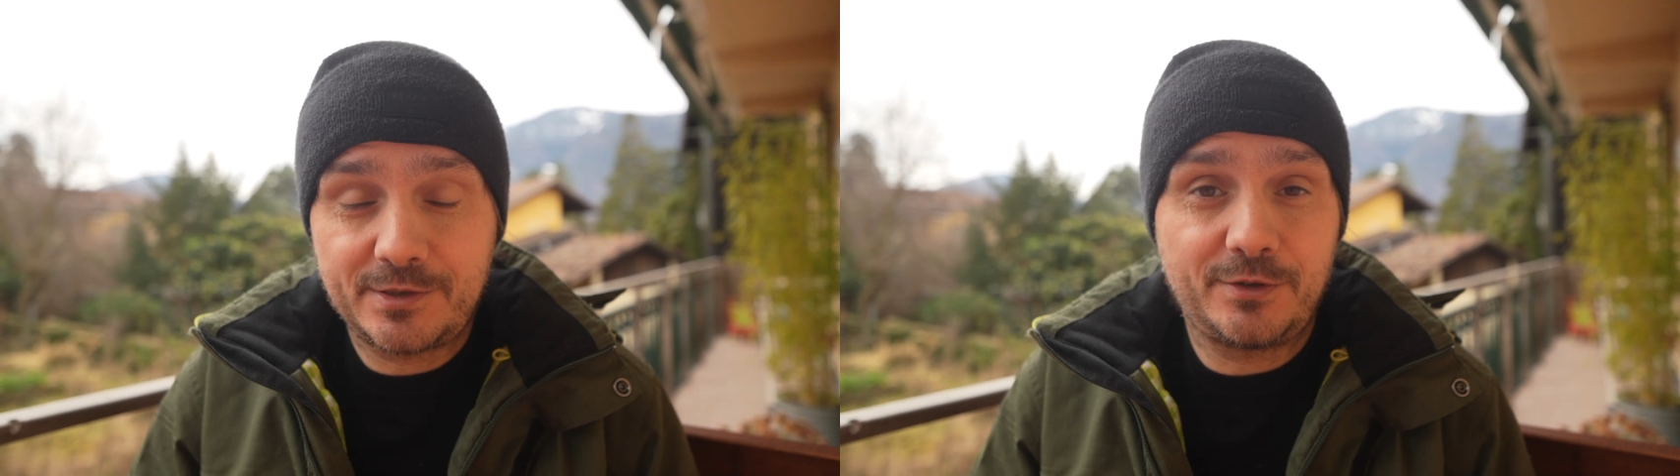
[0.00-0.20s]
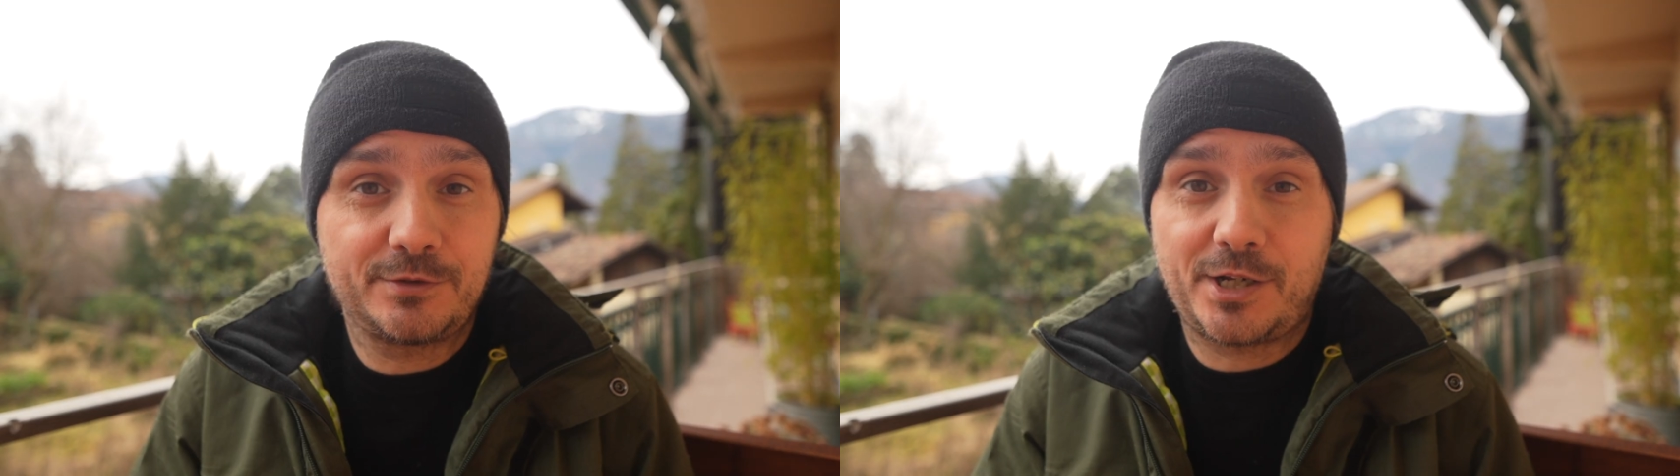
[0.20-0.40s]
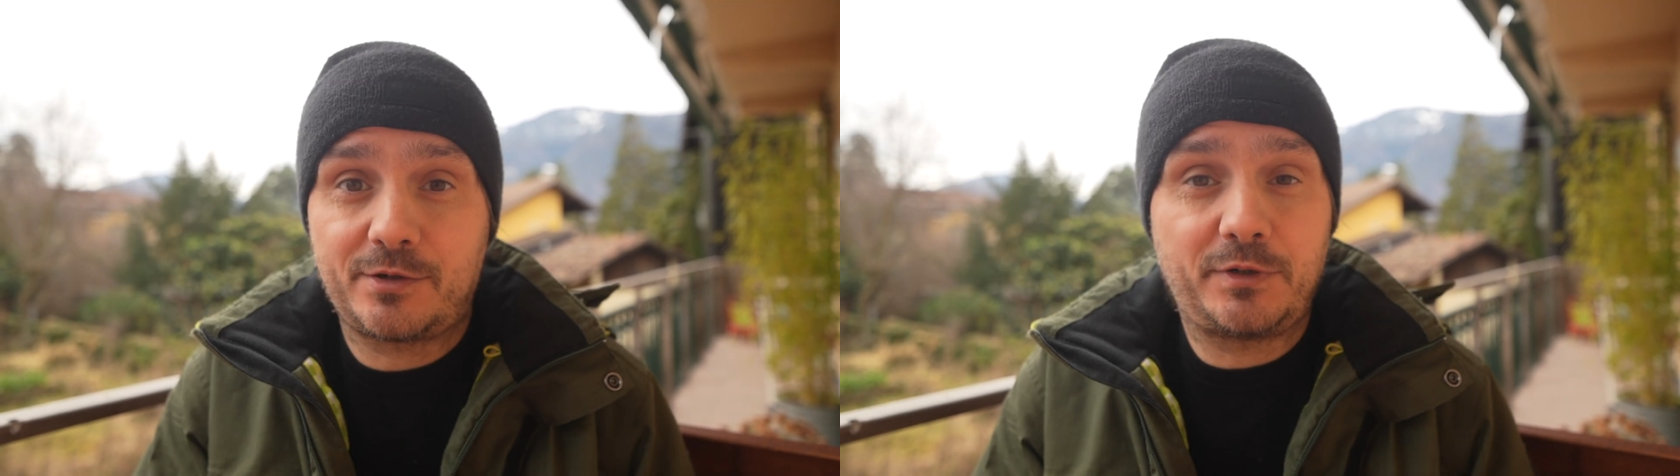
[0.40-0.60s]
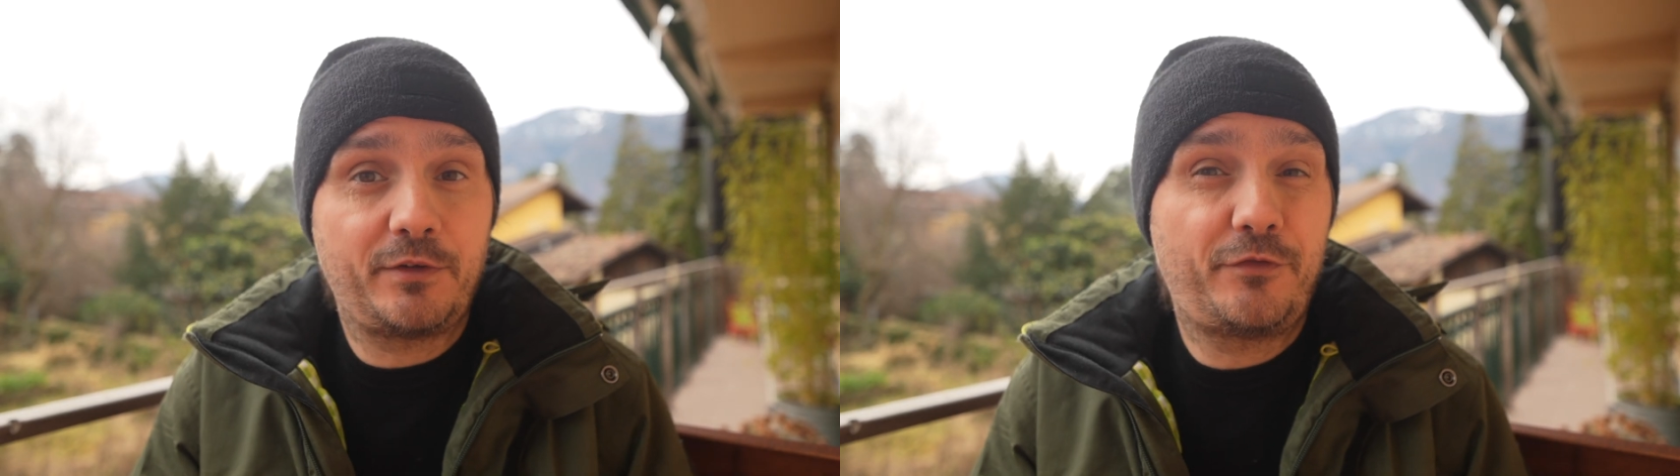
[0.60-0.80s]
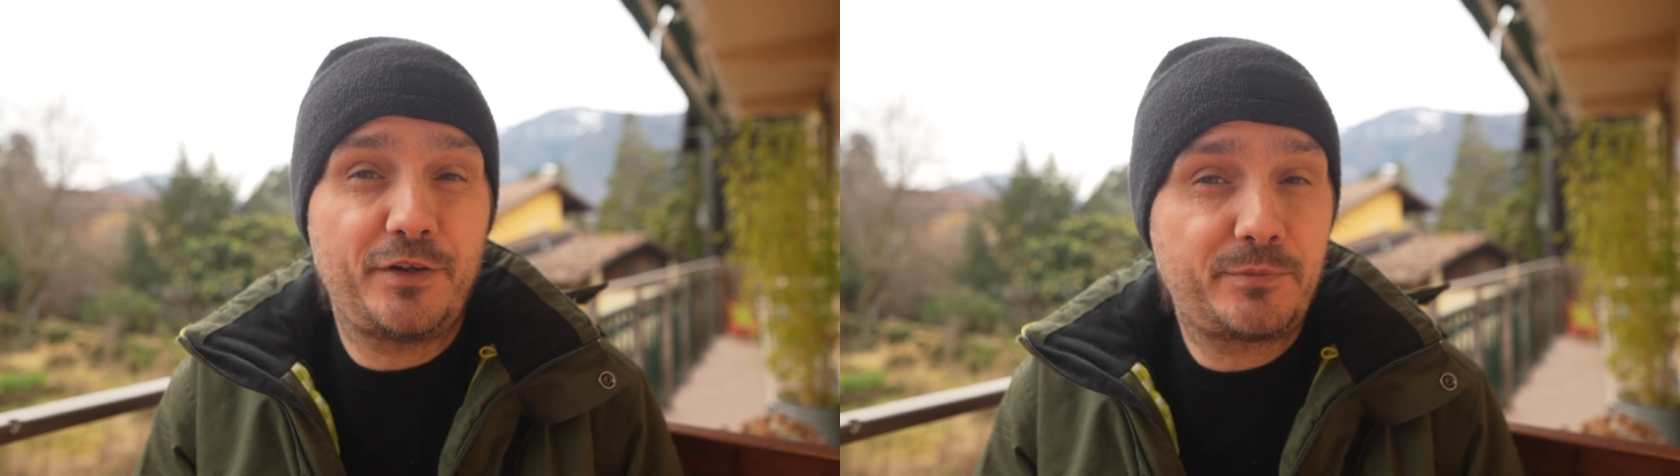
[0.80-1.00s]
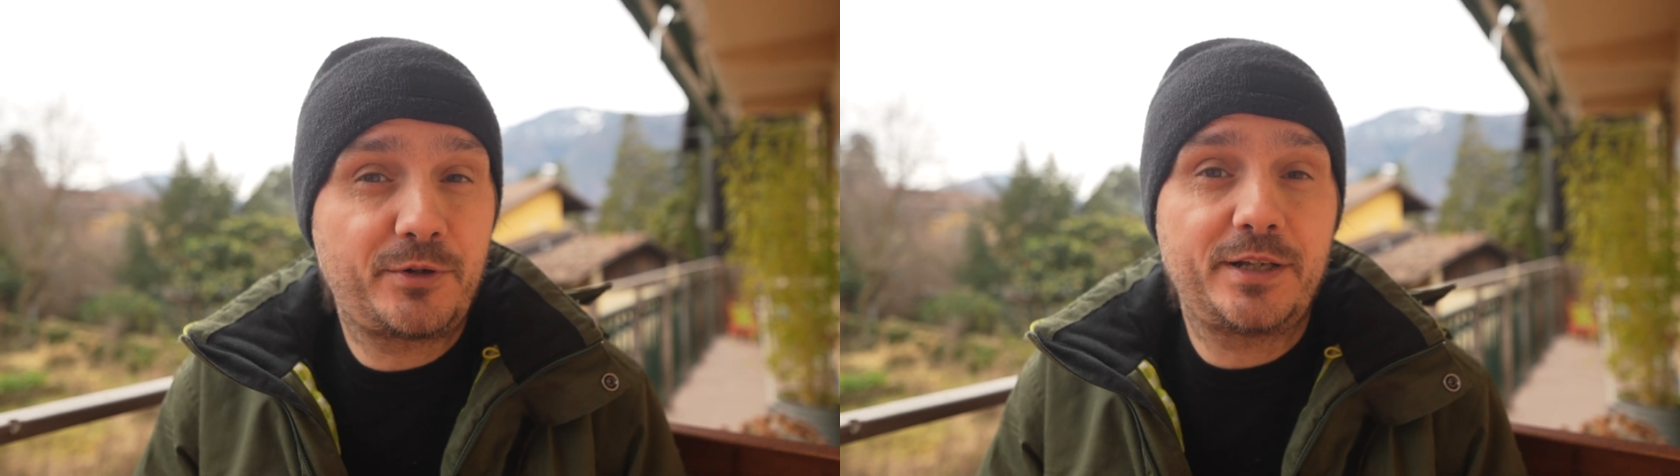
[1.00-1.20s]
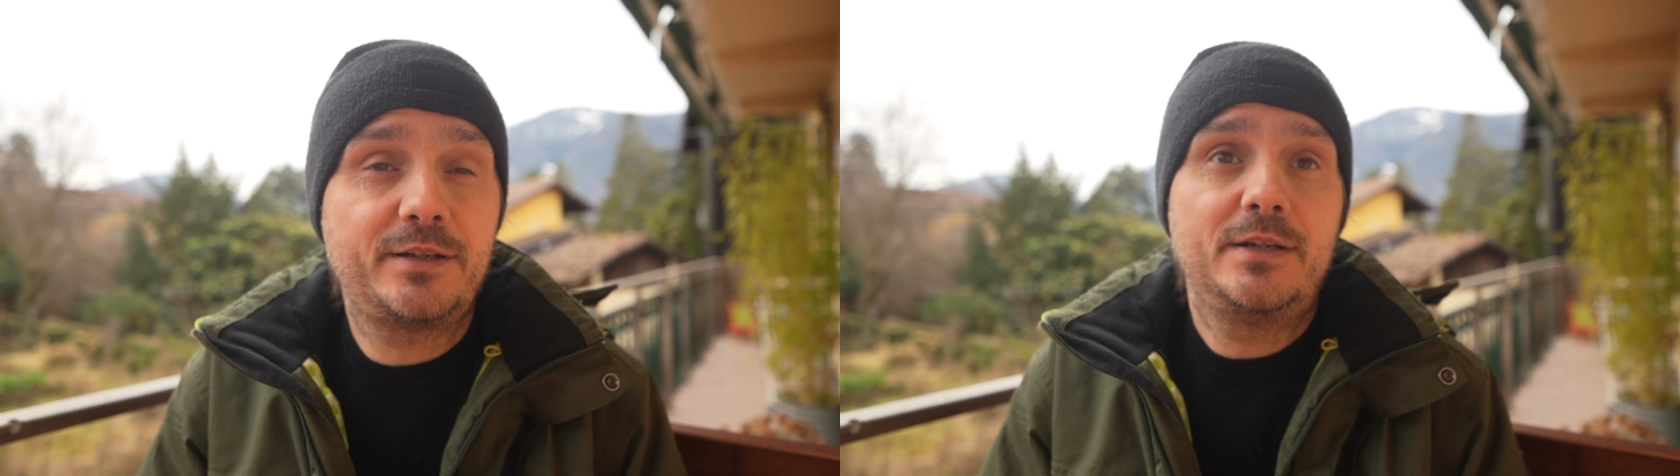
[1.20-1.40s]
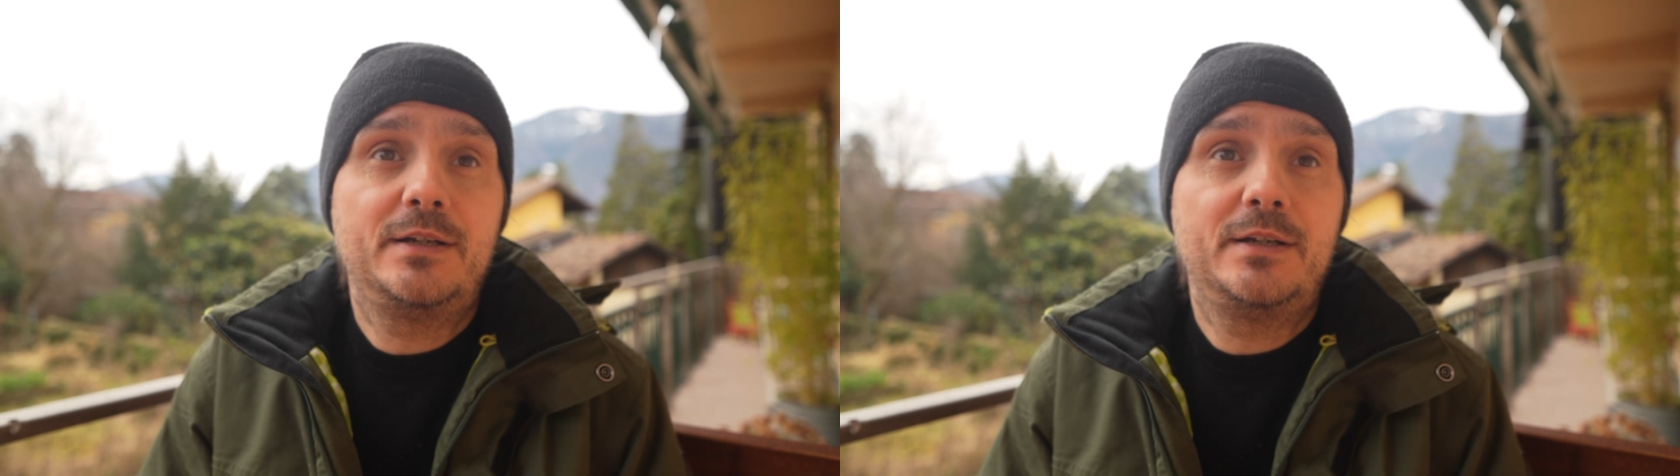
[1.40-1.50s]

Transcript: so january february